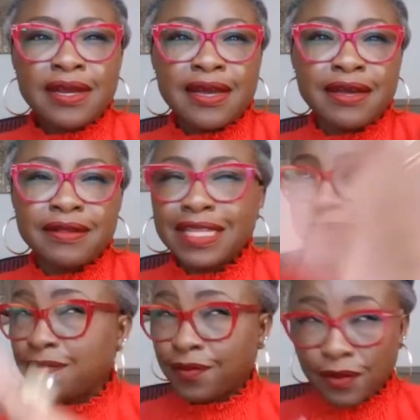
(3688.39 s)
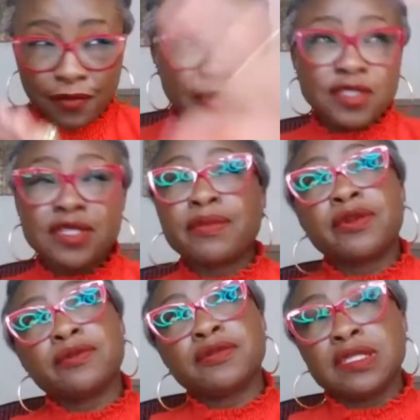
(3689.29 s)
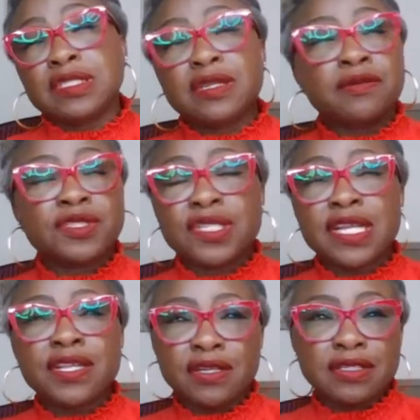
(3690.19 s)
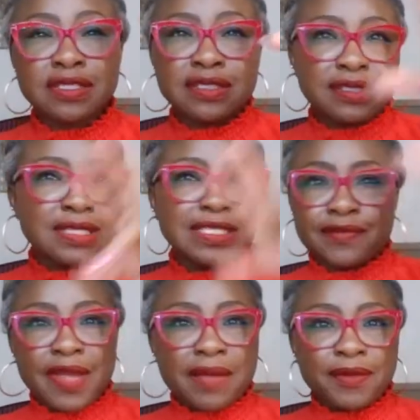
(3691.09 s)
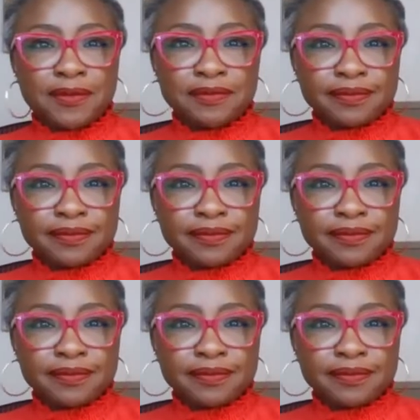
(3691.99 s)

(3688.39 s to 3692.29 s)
That's the very first time in almost 10 years that's ever happened.